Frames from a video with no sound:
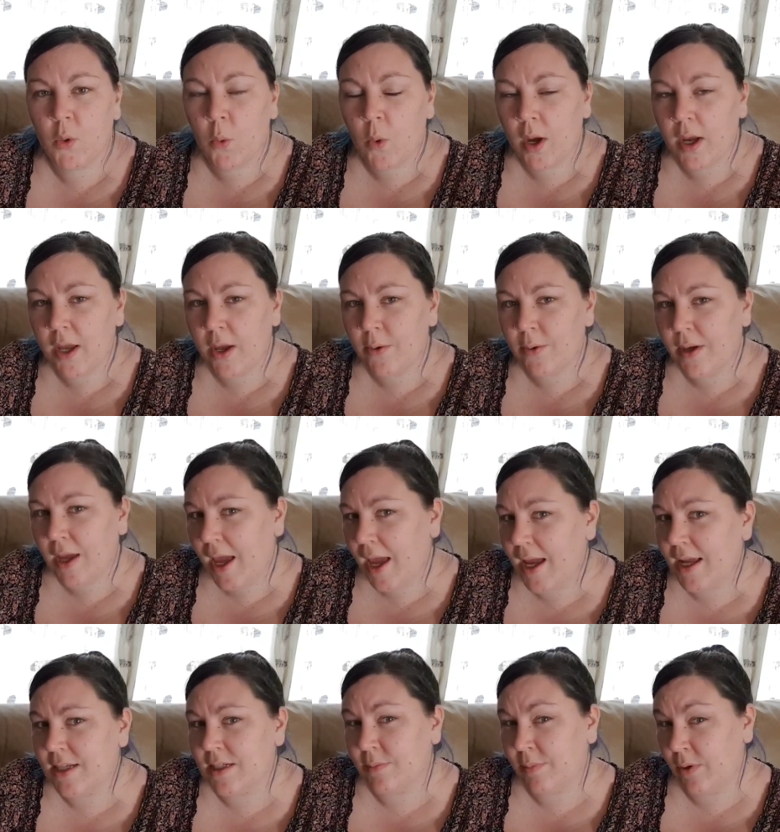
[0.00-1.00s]
quite
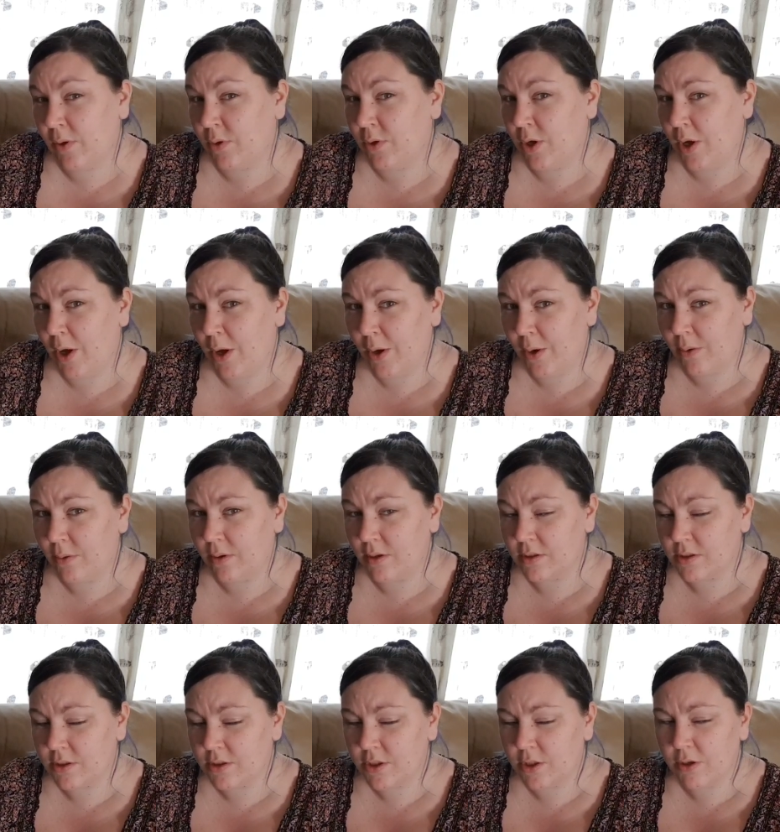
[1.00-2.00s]
okay to be on your own and
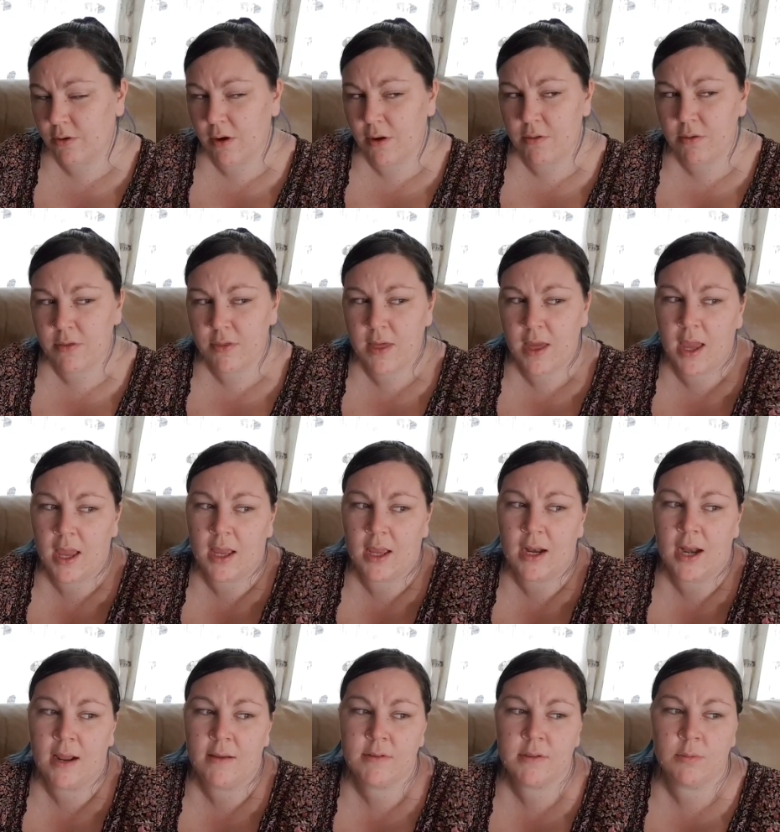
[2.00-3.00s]
to do your own thing
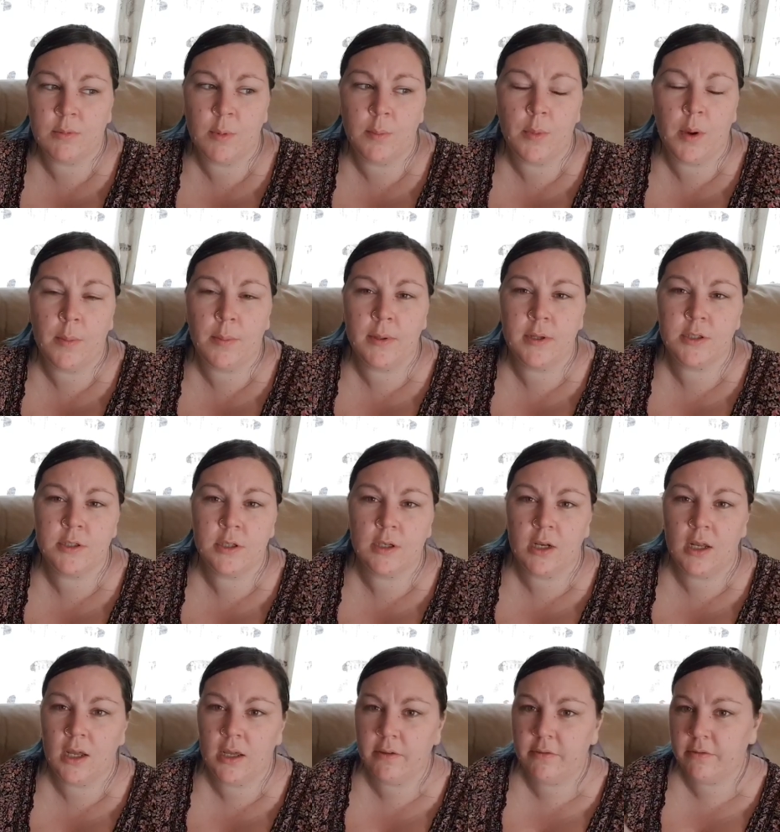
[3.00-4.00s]
and have someone pop into your
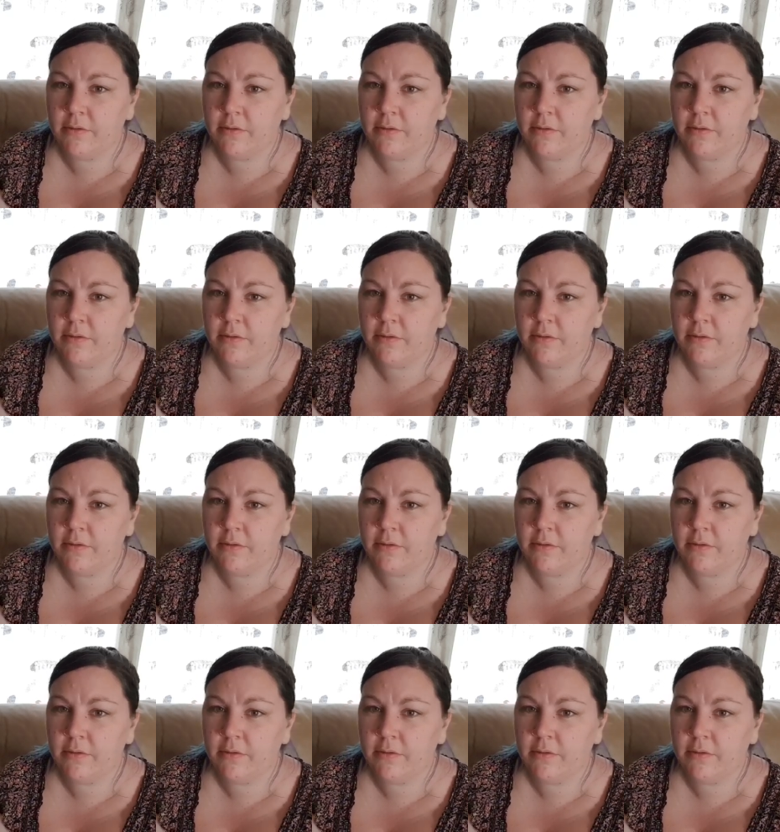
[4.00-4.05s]
life.